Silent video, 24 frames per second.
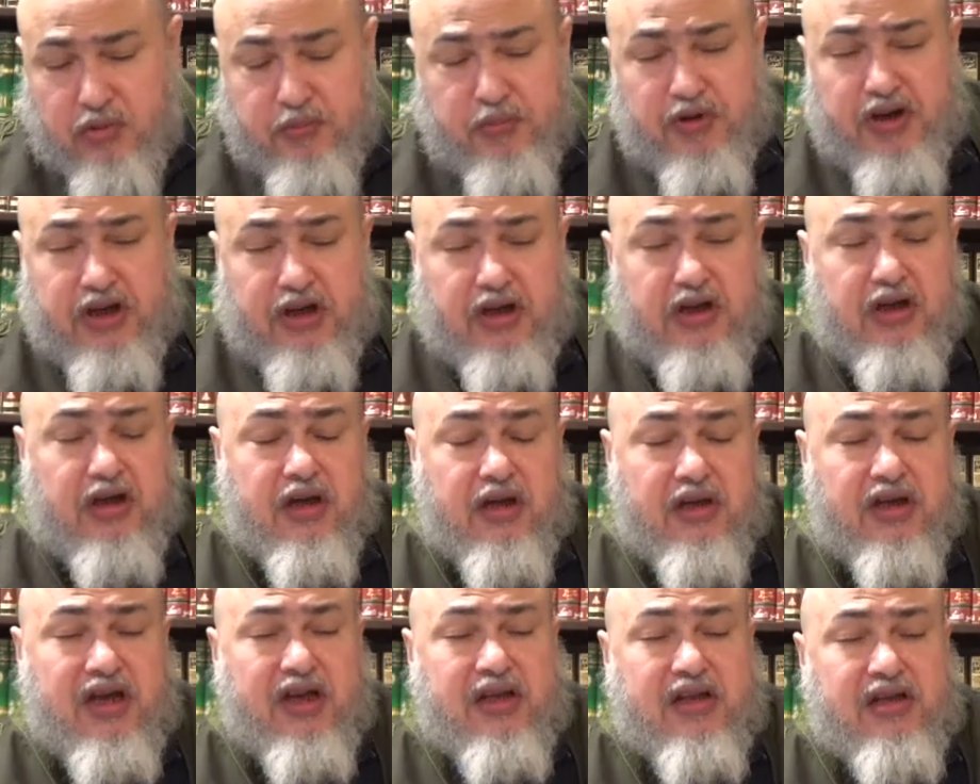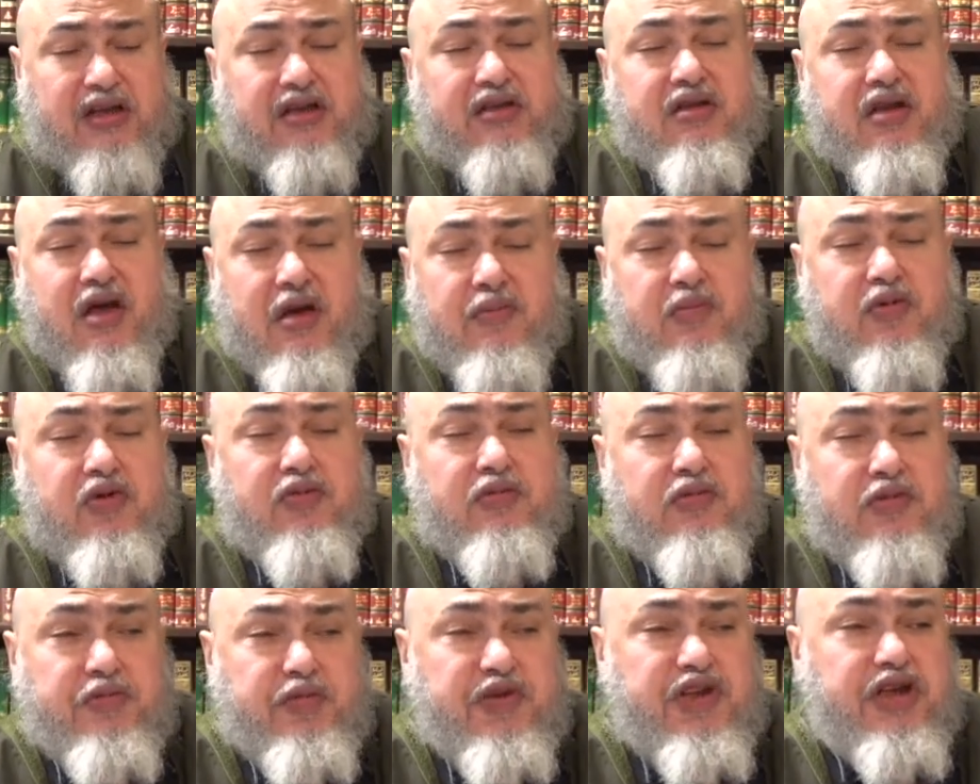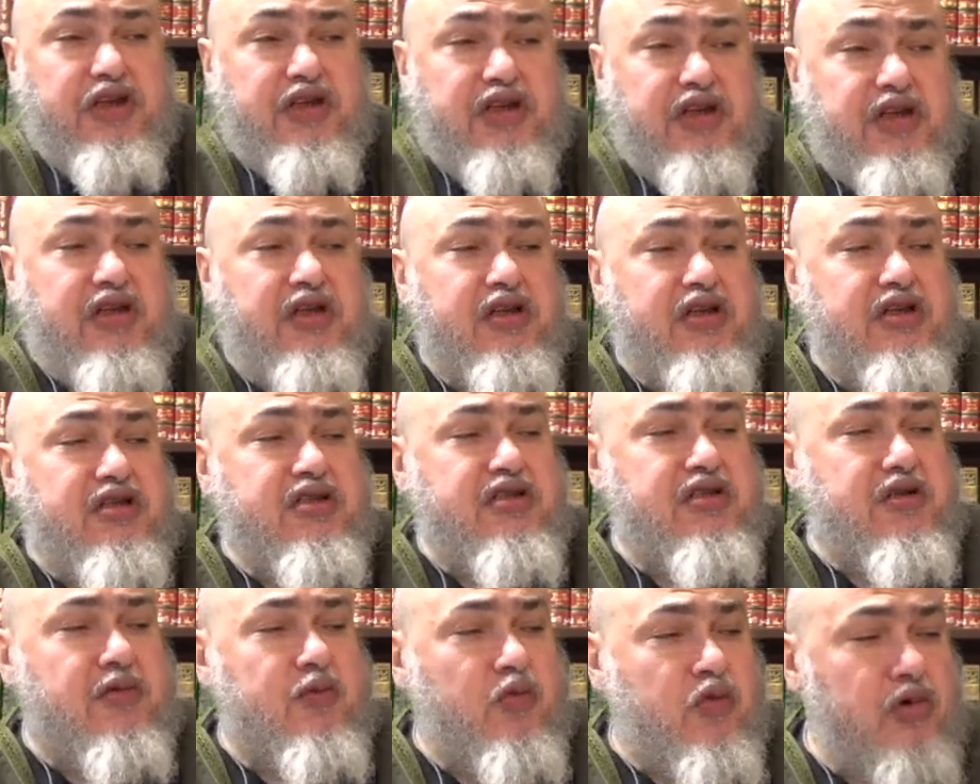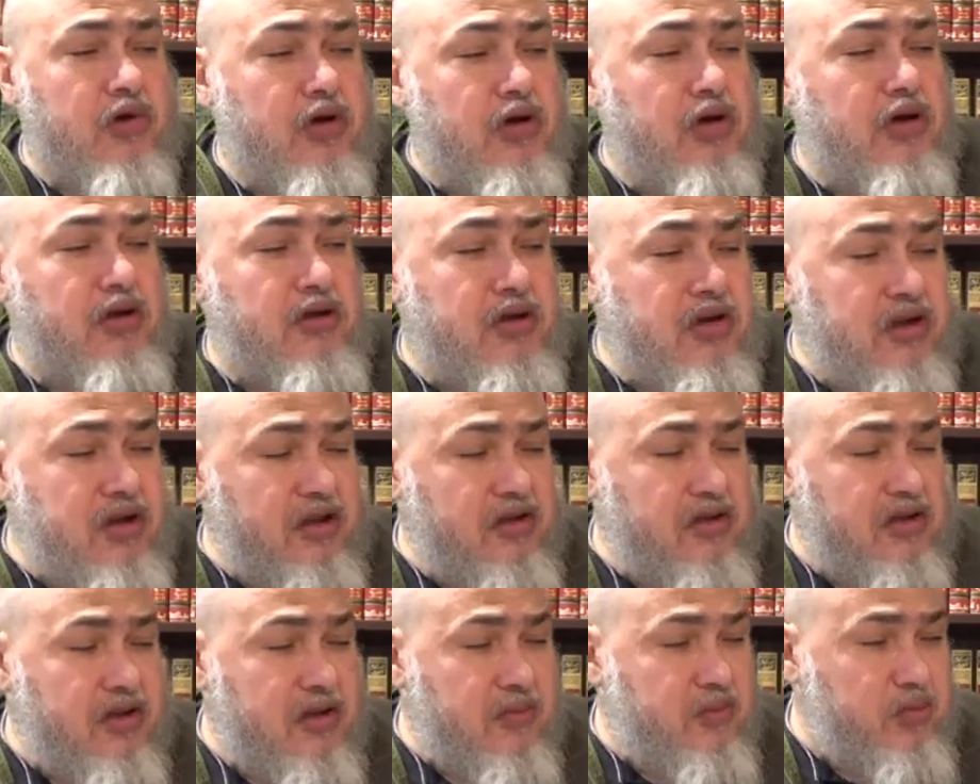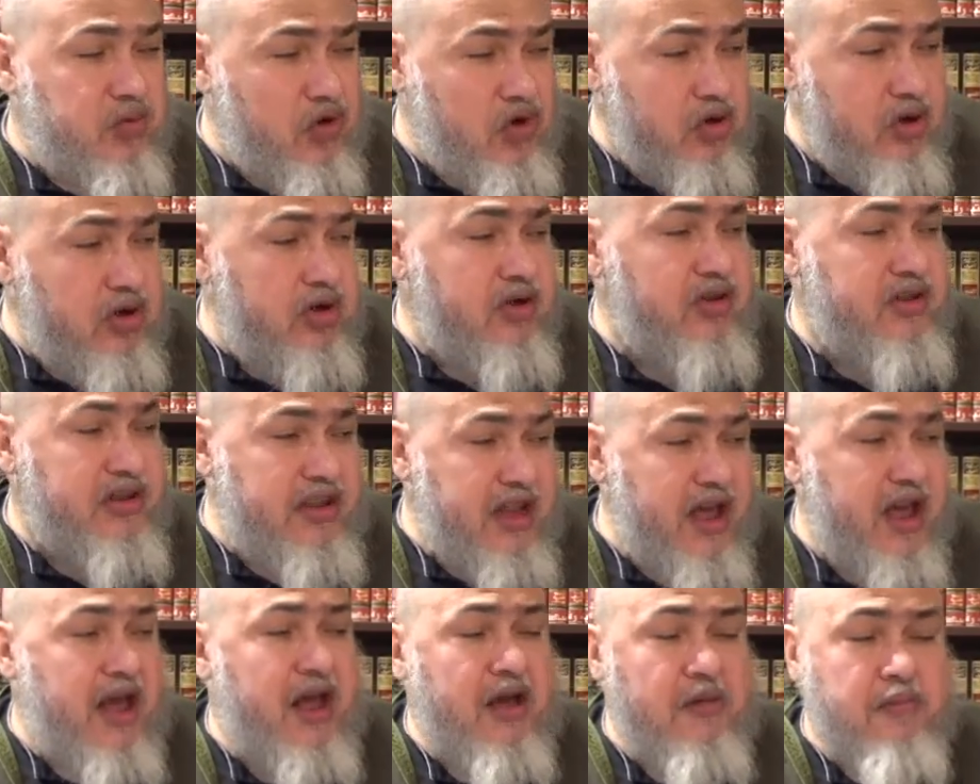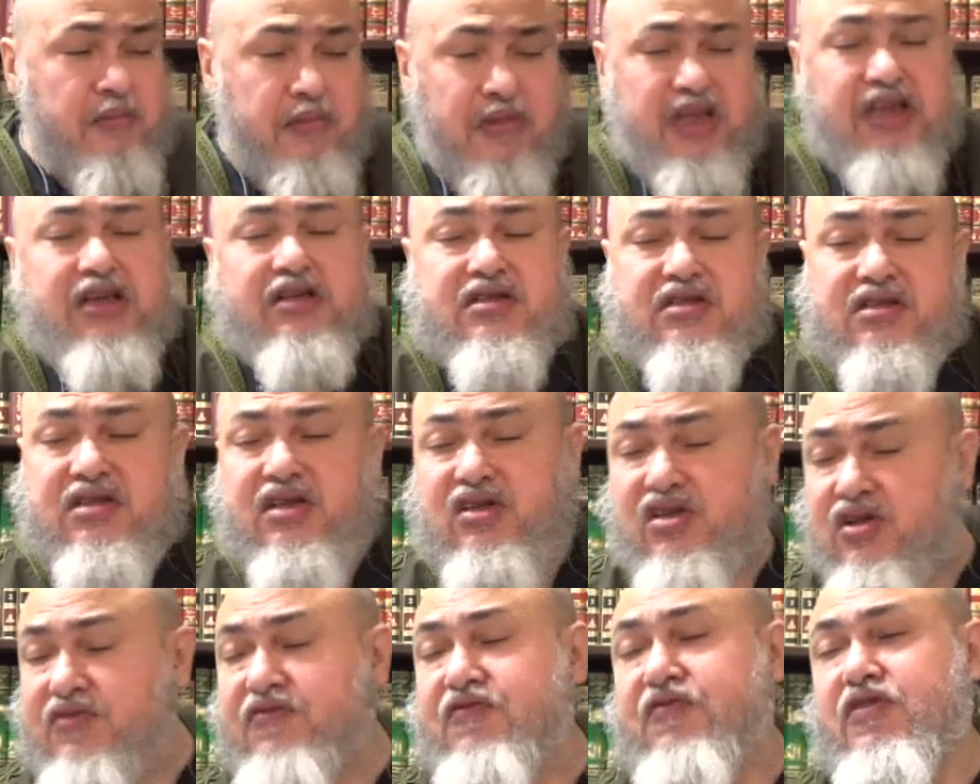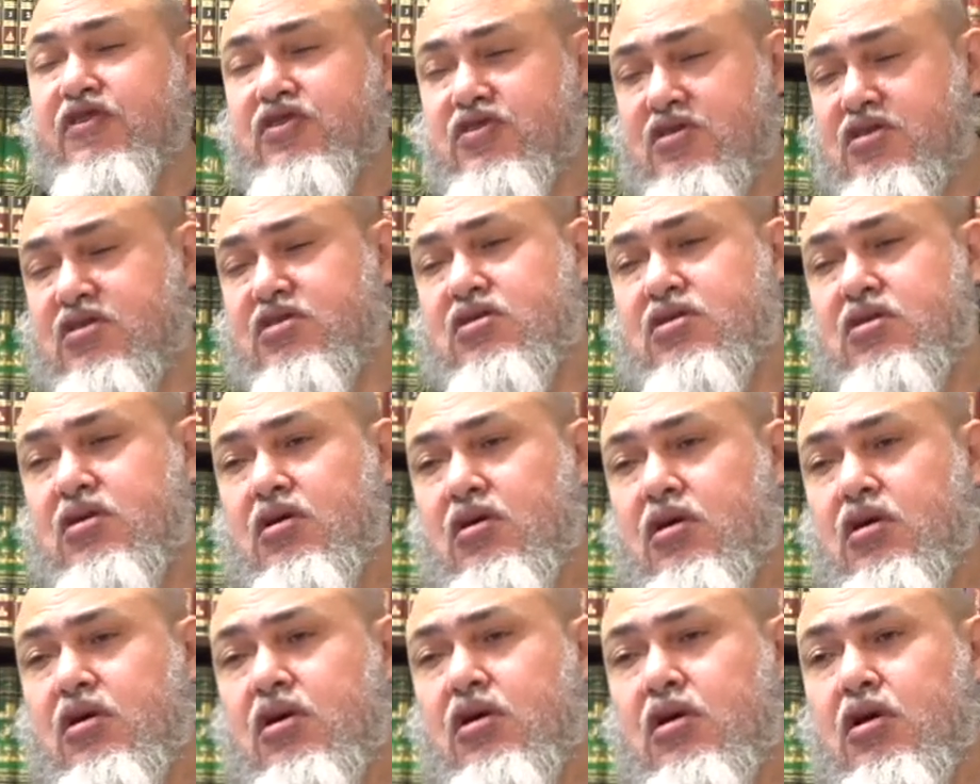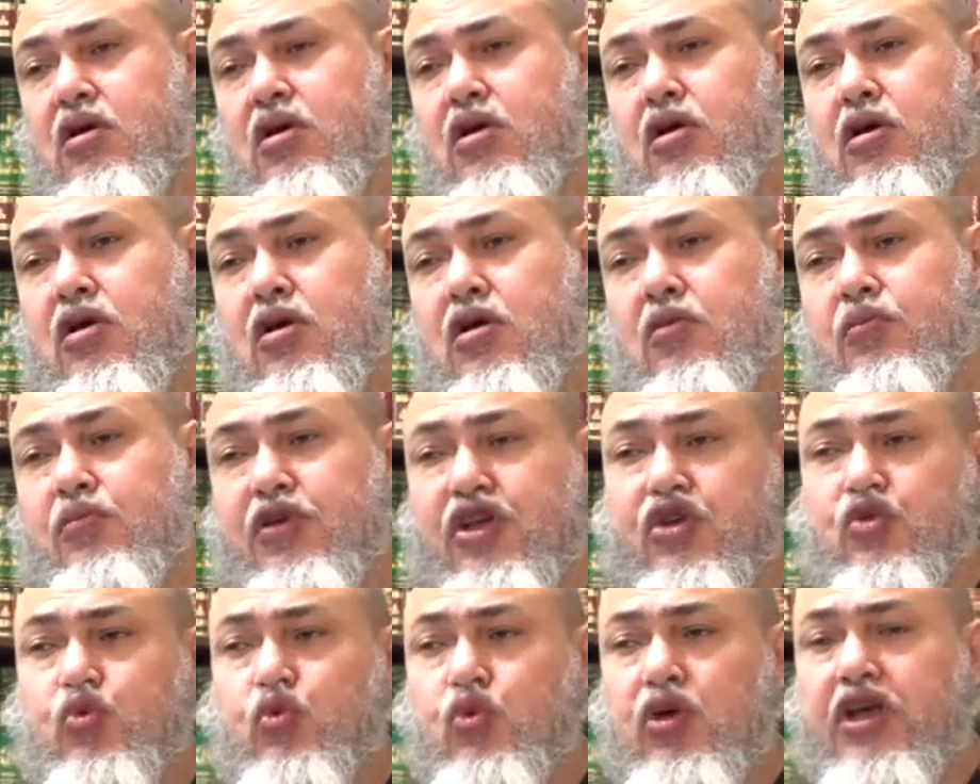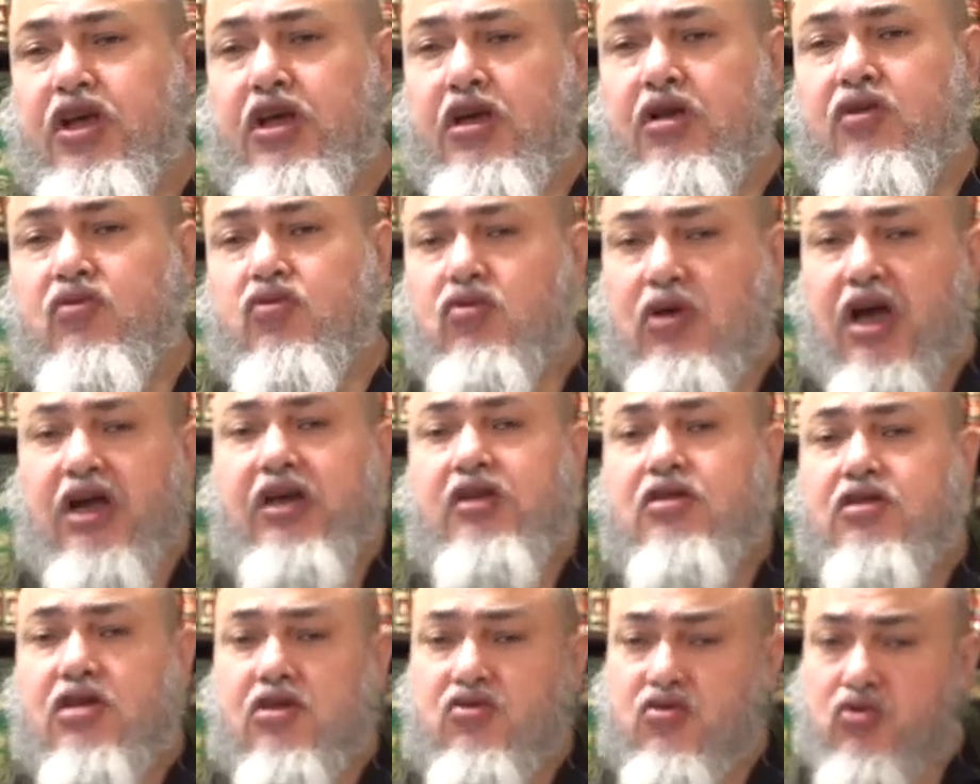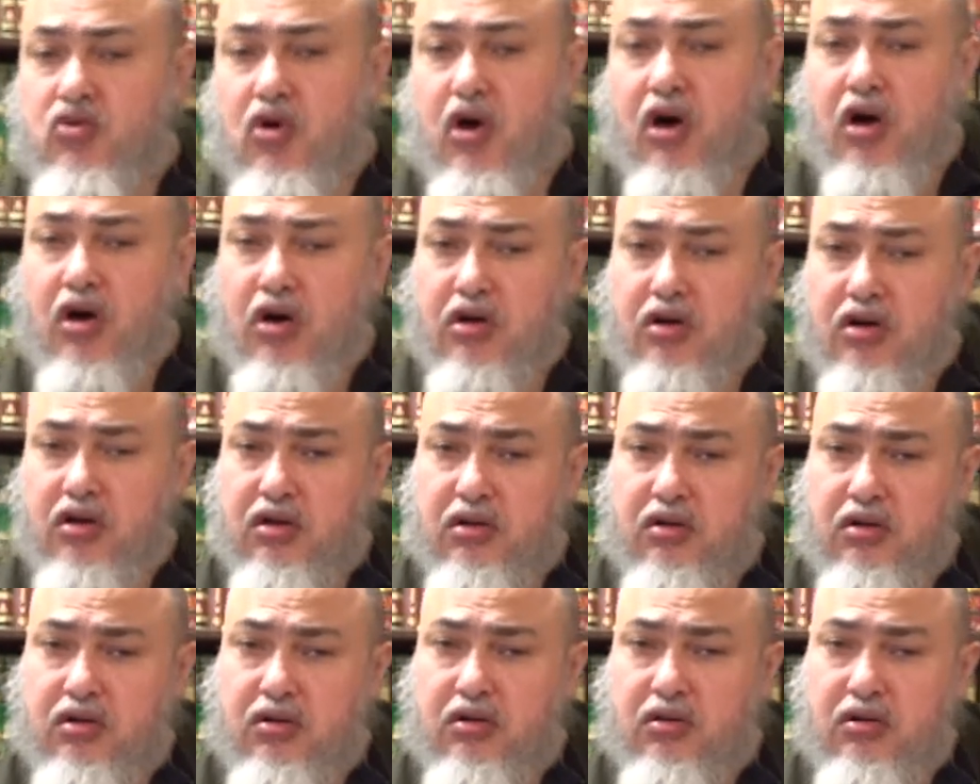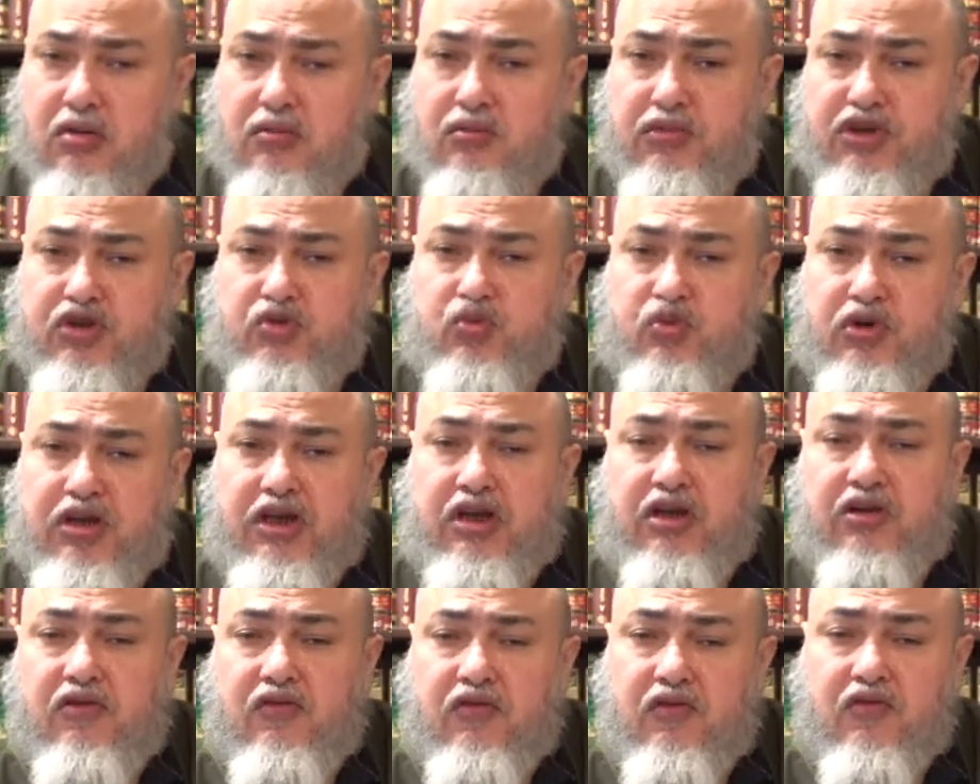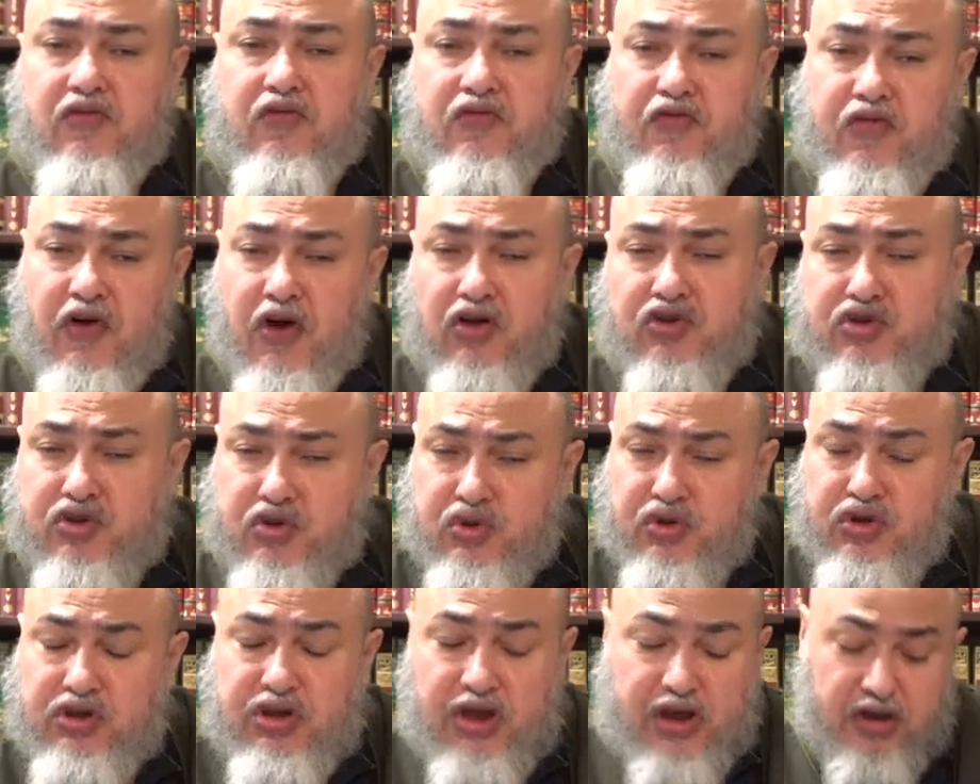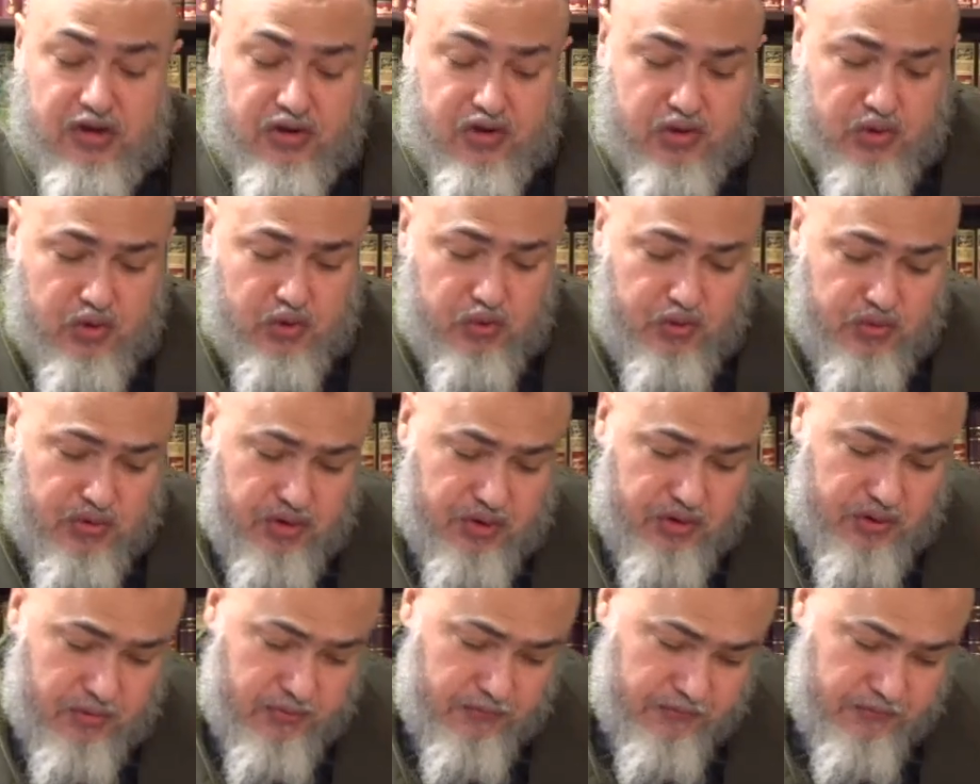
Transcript: but Al-Kitab al-Mubin, it is the book that makes the difference between right and wrong, between falsehood and truth.